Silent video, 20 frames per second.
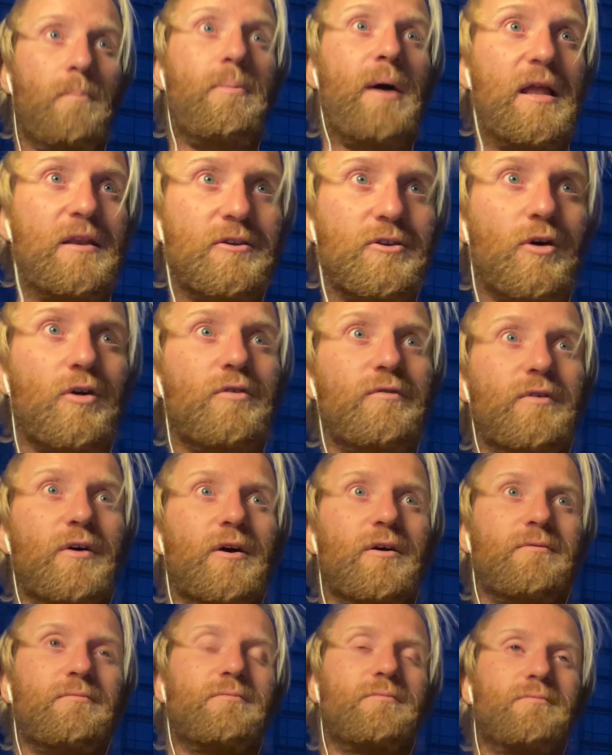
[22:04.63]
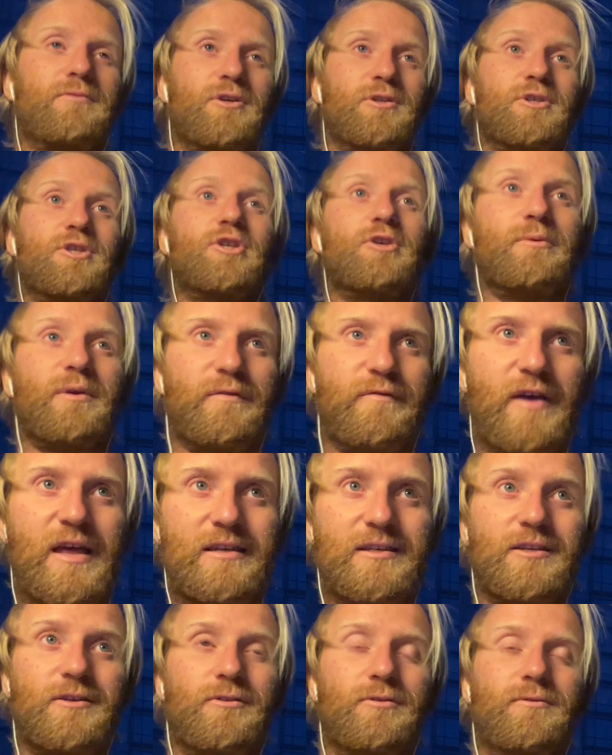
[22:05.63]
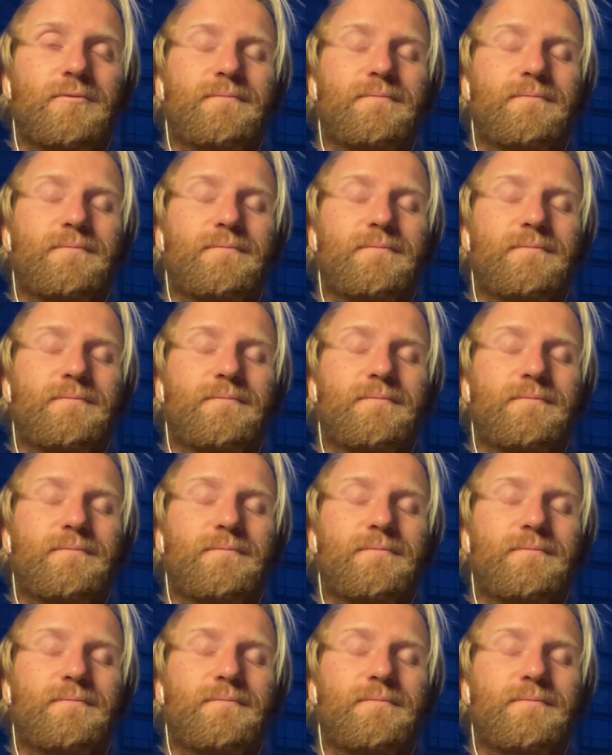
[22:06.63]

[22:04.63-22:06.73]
bent over consuming fentanyl.